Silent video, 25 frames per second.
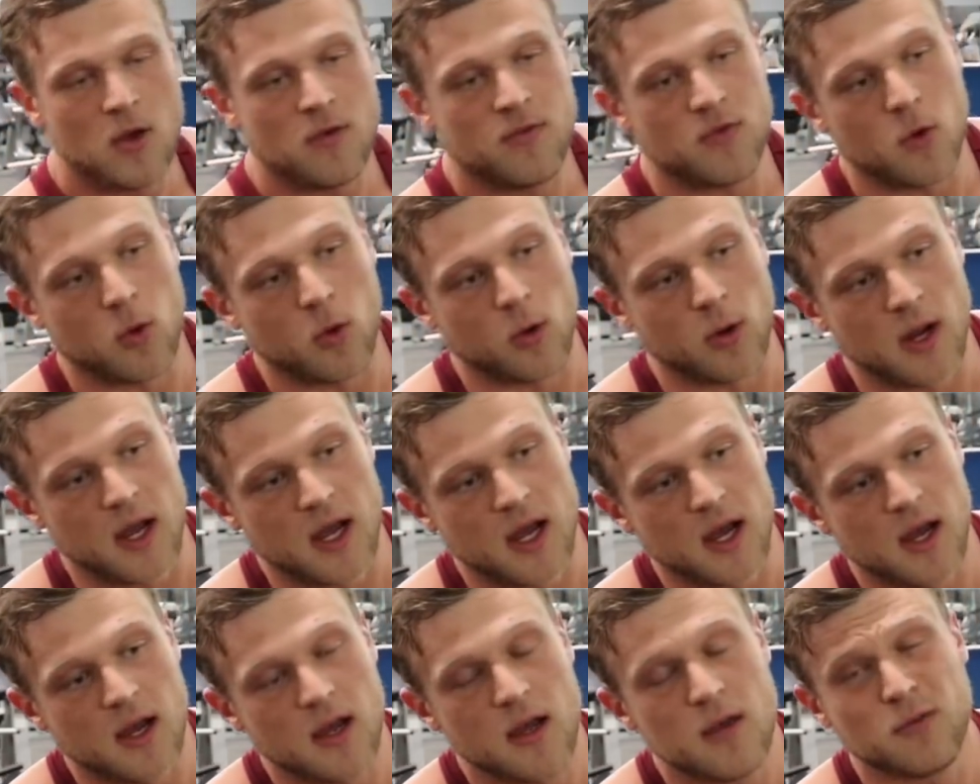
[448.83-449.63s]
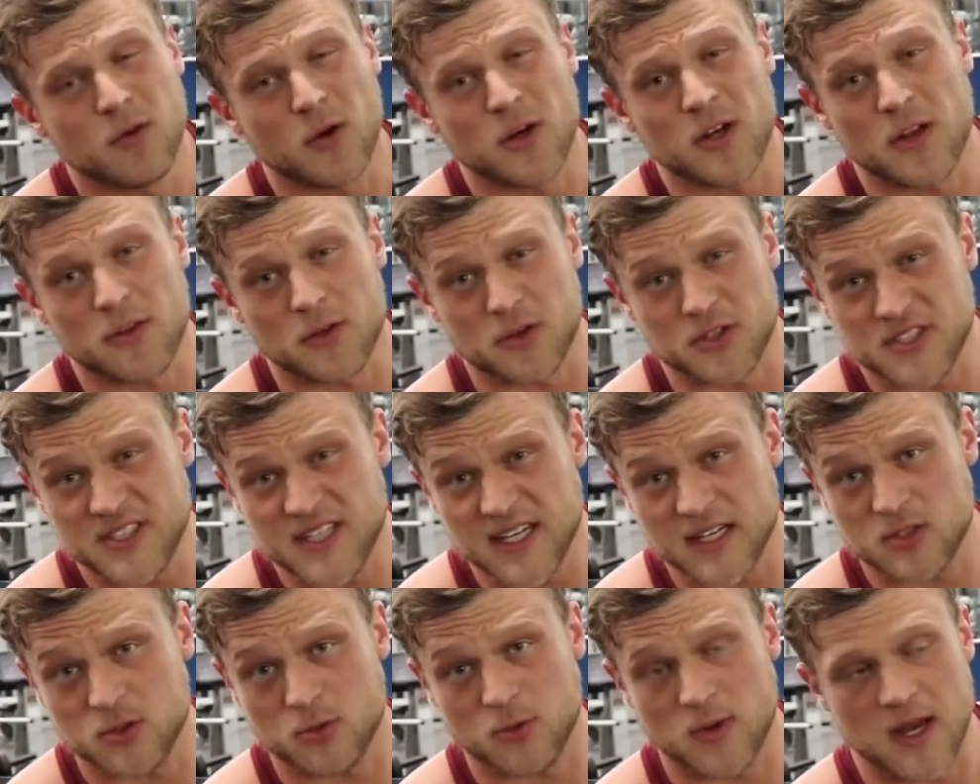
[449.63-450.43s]
for another
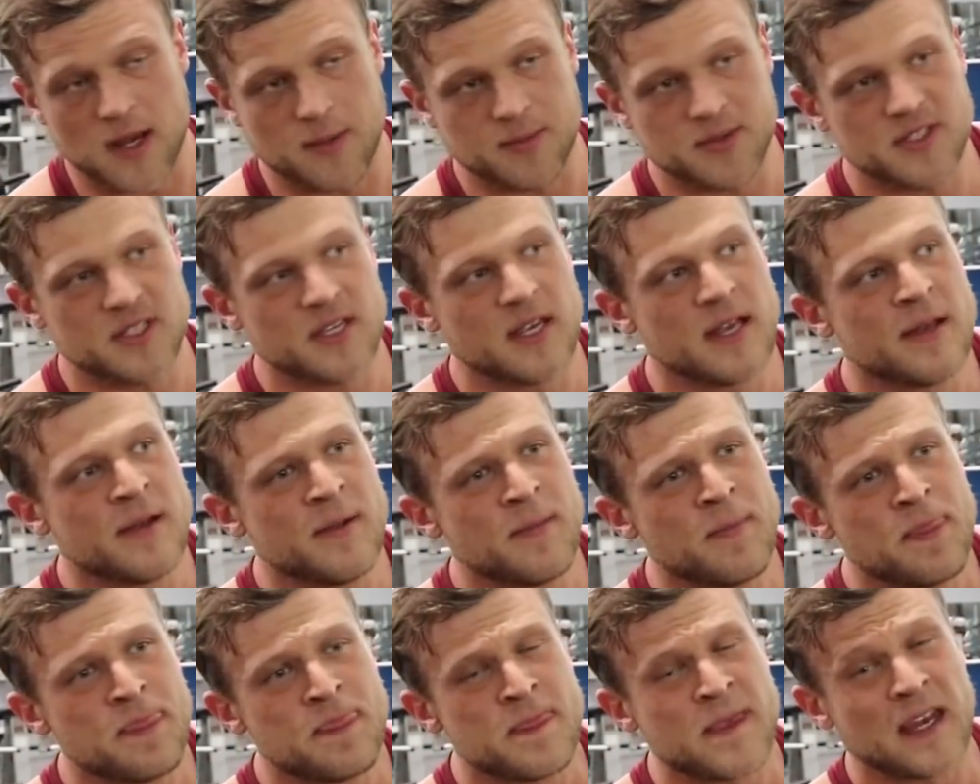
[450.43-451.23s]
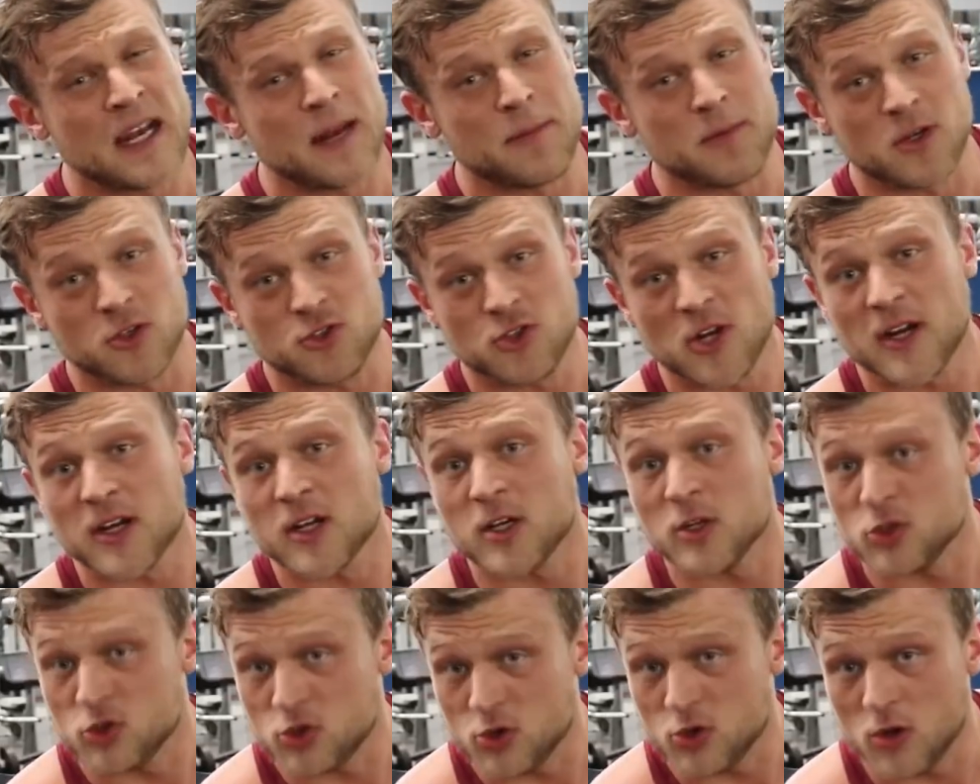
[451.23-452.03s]
6 reps. I'm going to try to
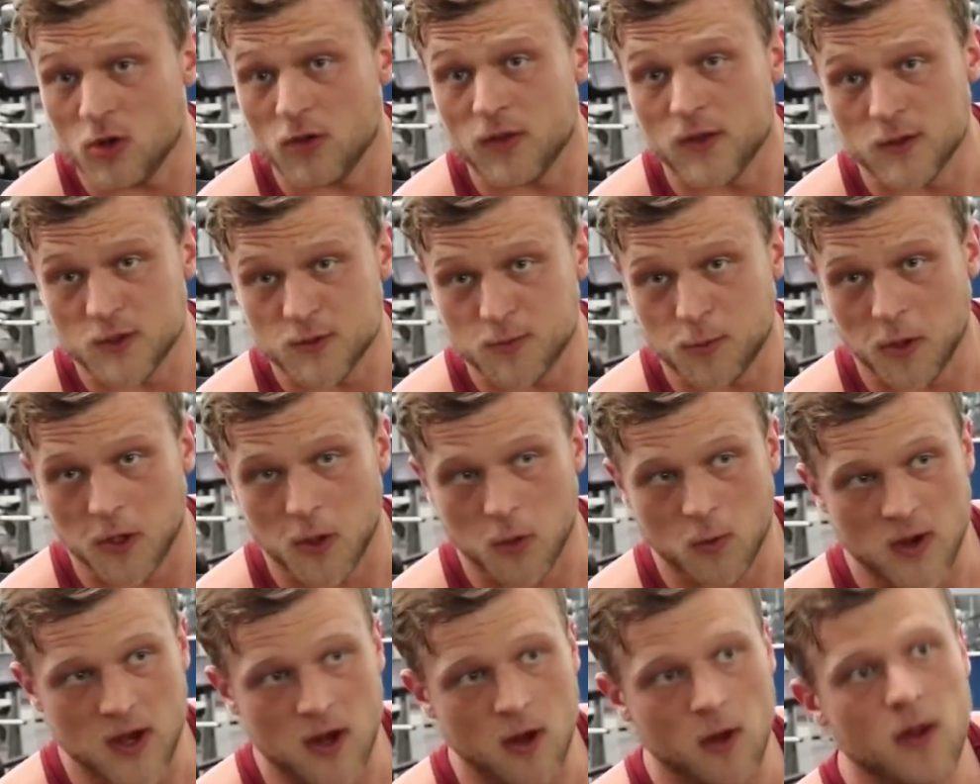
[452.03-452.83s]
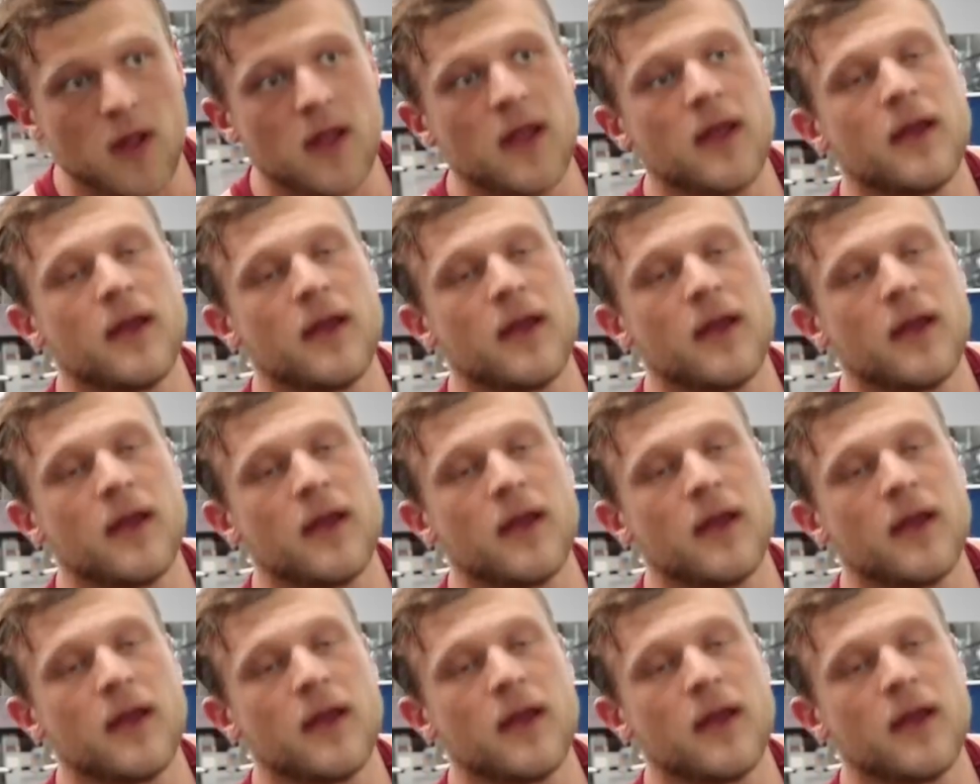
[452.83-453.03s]
control those pretty well.